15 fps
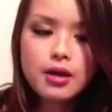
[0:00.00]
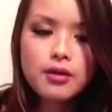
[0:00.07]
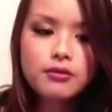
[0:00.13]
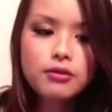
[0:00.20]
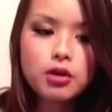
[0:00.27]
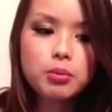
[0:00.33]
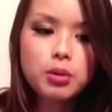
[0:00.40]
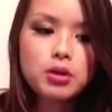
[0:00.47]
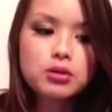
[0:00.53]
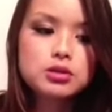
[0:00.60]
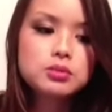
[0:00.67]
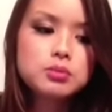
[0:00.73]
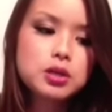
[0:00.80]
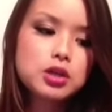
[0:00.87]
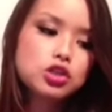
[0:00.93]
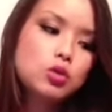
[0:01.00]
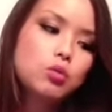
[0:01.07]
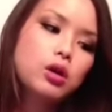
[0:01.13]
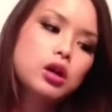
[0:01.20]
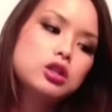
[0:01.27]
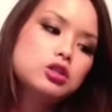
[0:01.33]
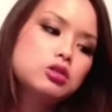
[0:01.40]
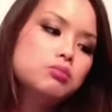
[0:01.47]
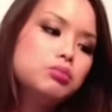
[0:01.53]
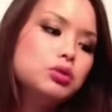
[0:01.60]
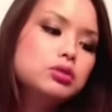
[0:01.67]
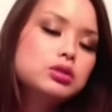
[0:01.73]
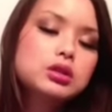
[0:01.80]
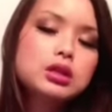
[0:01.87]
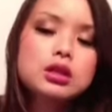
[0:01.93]
for a post because you wanted to
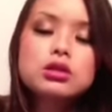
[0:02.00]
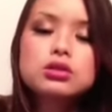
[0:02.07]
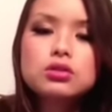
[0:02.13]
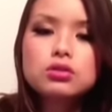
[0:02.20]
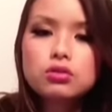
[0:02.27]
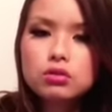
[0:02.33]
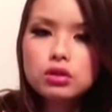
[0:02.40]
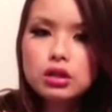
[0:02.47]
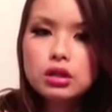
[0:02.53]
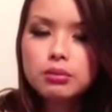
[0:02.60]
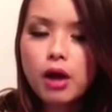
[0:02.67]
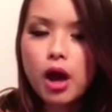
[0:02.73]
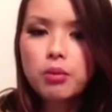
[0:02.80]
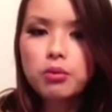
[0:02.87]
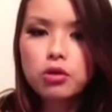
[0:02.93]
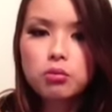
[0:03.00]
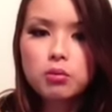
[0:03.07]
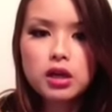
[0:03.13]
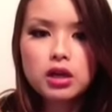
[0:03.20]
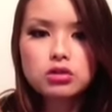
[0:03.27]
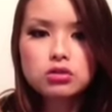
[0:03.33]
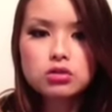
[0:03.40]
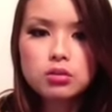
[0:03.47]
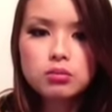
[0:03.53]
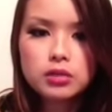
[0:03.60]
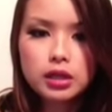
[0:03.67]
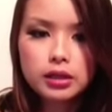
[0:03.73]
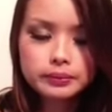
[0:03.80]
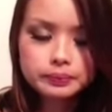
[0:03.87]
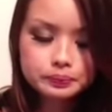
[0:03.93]
boost it into the popular page or
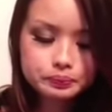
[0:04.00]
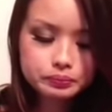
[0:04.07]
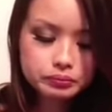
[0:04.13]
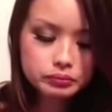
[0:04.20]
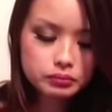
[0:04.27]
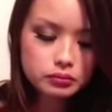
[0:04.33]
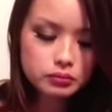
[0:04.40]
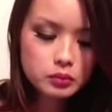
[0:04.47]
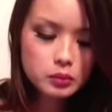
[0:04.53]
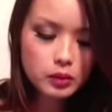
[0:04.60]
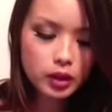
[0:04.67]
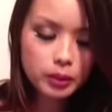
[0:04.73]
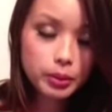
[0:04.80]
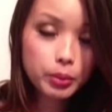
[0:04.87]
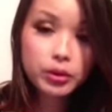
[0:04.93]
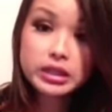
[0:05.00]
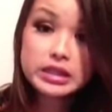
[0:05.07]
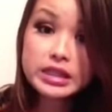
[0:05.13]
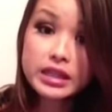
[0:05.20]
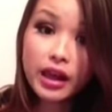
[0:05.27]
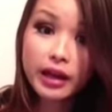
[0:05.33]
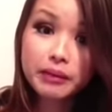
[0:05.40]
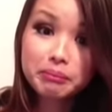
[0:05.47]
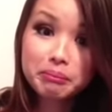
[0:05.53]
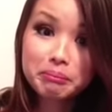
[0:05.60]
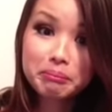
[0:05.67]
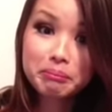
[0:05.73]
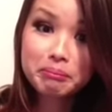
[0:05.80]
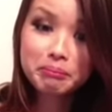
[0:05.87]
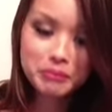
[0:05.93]
something People want to see that.
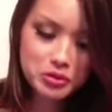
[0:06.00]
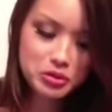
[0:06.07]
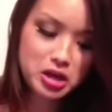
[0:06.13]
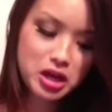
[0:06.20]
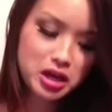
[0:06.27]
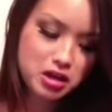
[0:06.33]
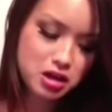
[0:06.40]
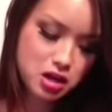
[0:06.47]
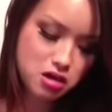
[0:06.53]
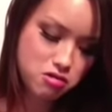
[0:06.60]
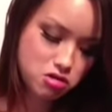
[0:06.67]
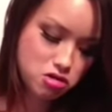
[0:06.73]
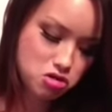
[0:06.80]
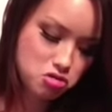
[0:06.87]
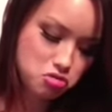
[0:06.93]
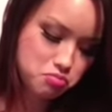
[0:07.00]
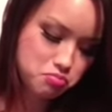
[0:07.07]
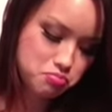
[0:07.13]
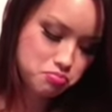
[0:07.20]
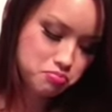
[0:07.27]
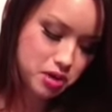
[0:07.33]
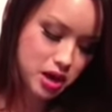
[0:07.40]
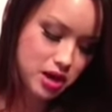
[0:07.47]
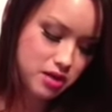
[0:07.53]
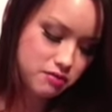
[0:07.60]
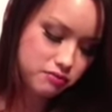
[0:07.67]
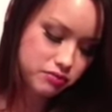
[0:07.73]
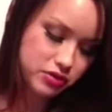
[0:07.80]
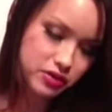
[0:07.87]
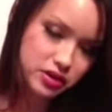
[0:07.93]
Okay, you
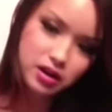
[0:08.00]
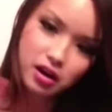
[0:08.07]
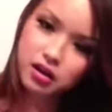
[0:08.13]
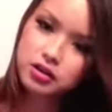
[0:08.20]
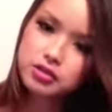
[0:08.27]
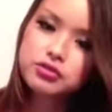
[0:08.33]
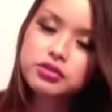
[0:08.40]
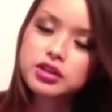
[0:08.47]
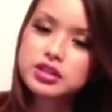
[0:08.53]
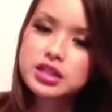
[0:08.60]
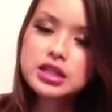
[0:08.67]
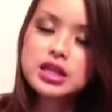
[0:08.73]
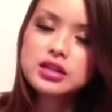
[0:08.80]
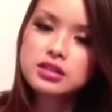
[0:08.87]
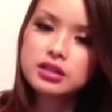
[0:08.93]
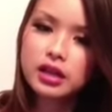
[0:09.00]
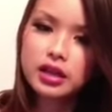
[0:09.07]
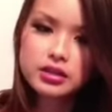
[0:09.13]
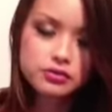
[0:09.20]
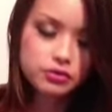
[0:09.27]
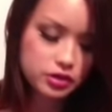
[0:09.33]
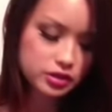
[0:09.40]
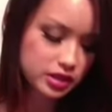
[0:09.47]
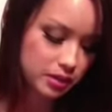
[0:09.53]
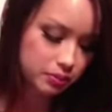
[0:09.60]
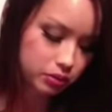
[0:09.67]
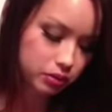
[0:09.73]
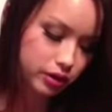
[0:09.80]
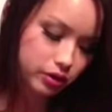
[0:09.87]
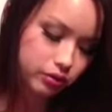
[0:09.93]
pay the fifty dollars for ten thousand likes, for
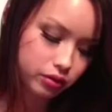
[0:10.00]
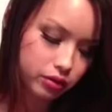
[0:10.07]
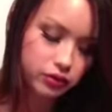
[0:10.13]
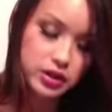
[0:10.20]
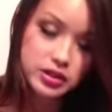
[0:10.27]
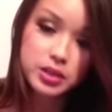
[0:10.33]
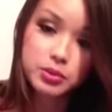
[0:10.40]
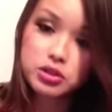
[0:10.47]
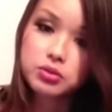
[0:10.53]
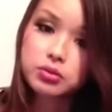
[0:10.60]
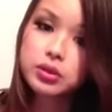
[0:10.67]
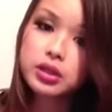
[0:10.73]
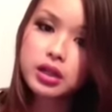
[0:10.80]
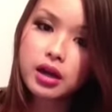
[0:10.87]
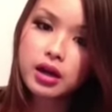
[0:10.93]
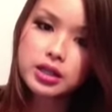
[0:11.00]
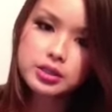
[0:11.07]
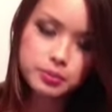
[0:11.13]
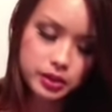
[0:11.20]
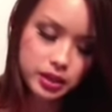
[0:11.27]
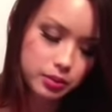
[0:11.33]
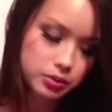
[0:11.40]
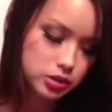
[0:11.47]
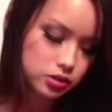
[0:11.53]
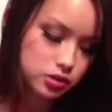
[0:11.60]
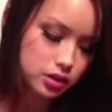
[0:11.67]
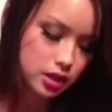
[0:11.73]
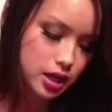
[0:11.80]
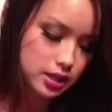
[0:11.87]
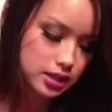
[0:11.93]
example. I don't know if that's how much it really cost, but I'm just
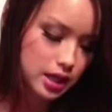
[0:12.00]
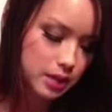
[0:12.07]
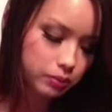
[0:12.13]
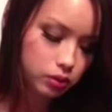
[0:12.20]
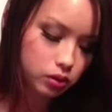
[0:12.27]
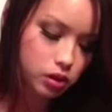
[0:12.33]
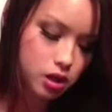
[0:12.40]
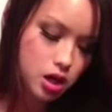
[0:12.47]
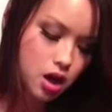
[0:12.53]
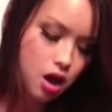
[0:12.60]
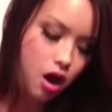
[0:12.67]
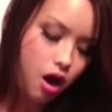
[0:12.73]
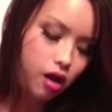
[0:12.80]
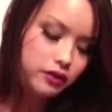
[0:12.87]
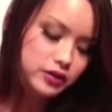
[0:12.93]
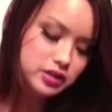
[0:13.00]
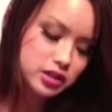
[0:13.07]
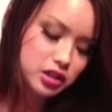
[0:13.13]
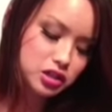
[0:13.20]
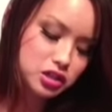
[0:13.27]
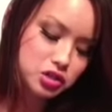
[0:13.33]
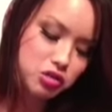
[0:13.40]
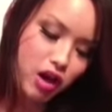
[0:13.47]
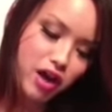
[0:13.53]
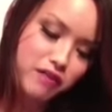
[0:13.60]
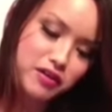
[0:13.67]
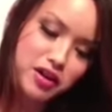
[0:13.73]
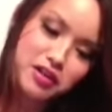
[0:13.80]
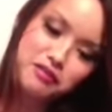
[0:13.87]
using that example. All of a sudden, you have